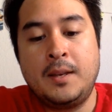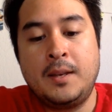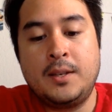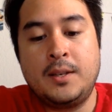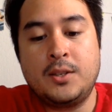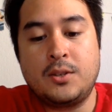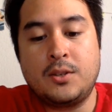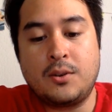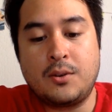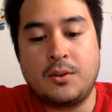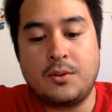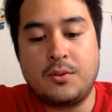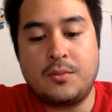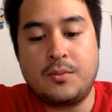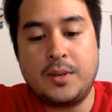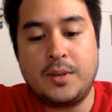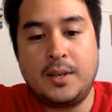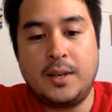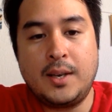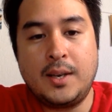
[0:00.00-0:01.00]
so we
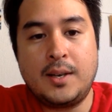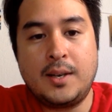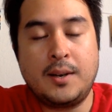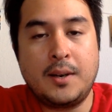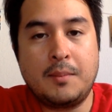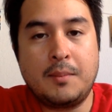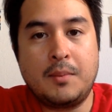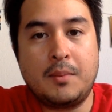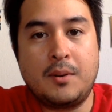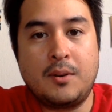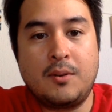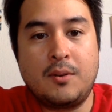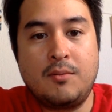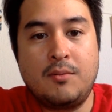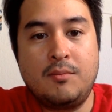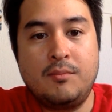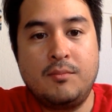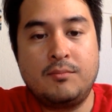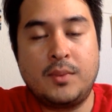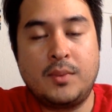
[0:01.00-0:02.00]
can get a number
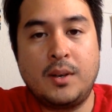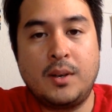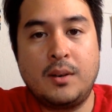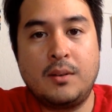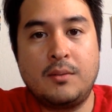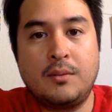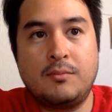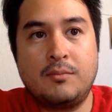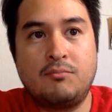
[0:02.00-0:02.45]
of,